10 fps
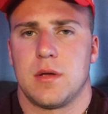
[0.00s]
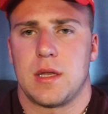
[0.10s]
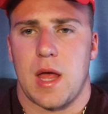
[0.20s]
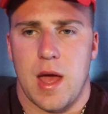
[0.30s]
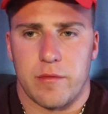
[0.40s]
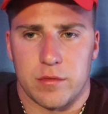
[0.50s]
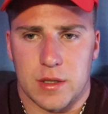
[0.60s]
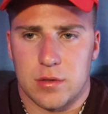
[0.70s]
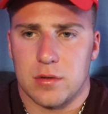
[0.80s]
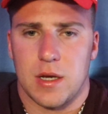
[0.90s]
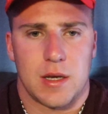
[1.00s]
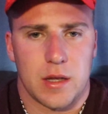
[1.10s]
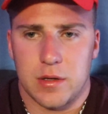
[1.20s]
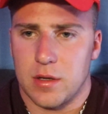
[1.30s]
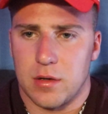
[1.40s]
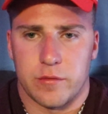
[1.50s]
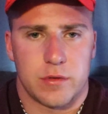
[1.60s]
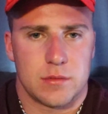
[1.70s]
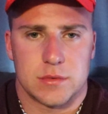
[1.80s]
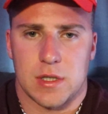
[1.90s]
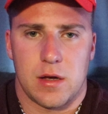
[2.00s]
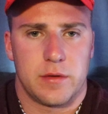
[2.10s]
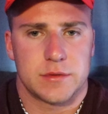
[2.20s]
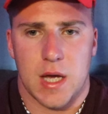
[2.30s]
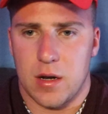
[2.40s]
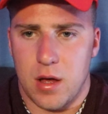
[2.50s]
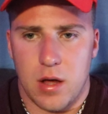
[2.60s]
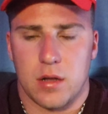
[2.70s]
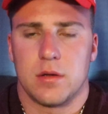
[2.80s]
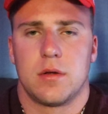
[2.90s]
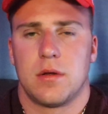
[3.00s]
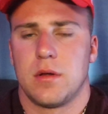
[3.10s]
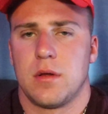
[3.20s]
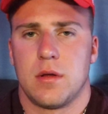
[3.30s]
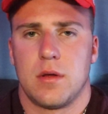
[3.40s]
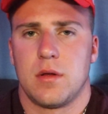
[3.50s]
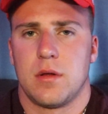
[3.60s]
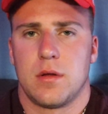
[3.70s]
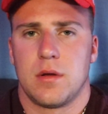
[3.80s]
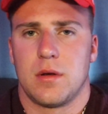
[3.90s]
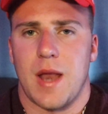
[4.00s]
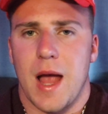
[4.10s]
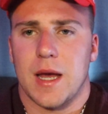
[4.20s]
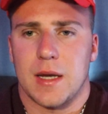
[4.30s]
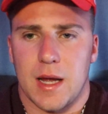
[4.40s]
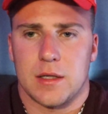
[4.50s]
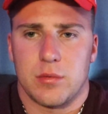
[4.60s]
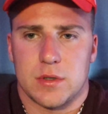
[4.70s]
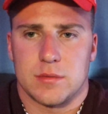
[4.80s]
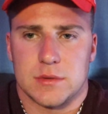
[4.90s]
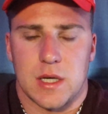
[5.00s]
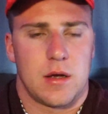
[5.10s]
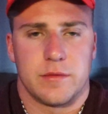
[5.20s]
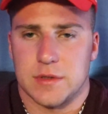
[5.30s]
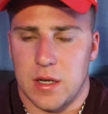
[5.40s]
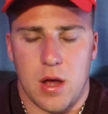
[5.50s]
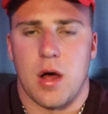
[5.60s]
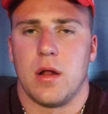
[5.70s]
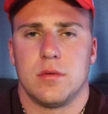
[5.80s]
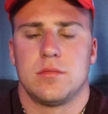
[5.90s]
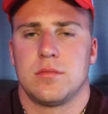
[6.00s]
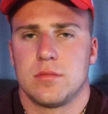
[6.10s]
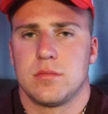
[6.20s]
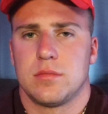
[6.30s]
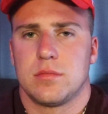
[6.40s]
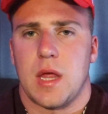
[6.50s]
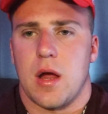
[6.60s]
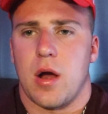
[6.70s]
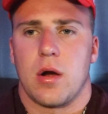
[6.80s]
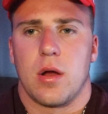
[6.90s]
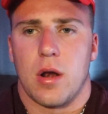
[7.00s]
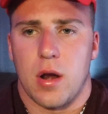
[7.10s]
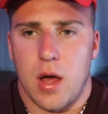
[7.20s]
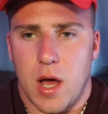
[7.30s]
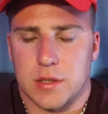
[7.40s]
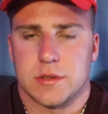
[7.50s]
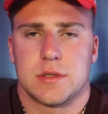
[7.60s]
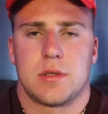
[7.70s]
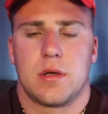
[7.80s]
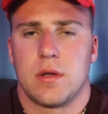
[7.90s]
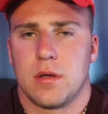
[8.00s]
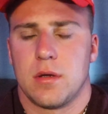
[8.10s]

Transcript: Like they have literally nothing going for themselves at all. Not connected with themselves at all. They are lost.